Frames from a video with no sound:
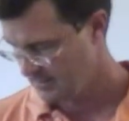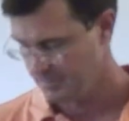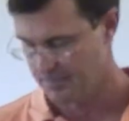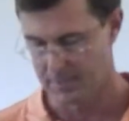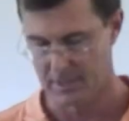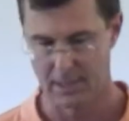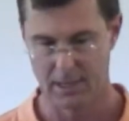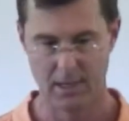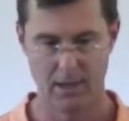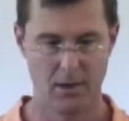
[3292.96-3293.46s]

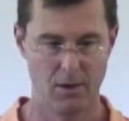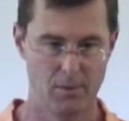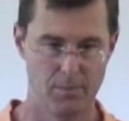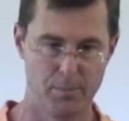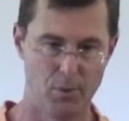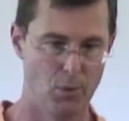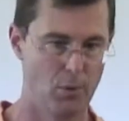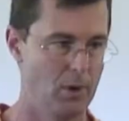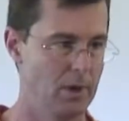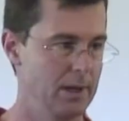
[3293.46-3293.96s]
oh
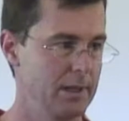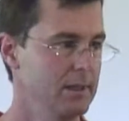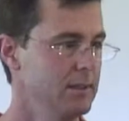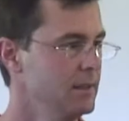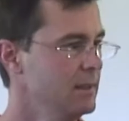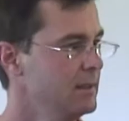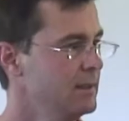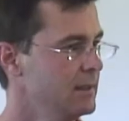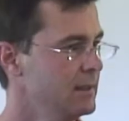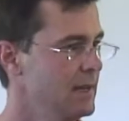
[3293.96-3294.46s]
boy,
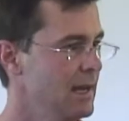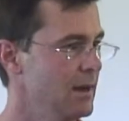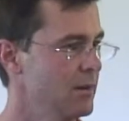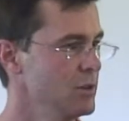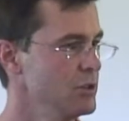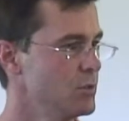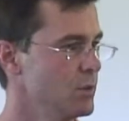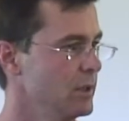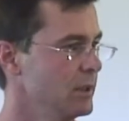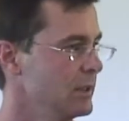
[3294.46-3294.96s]
now
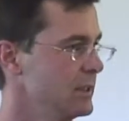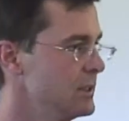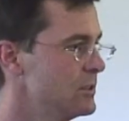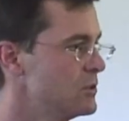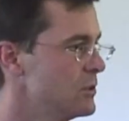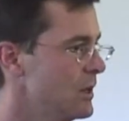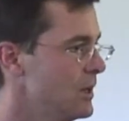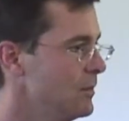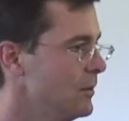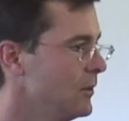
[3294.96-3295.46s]
he's really in
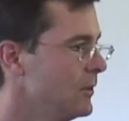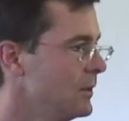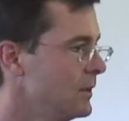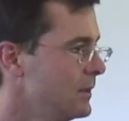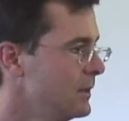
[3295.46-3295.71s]
trouble.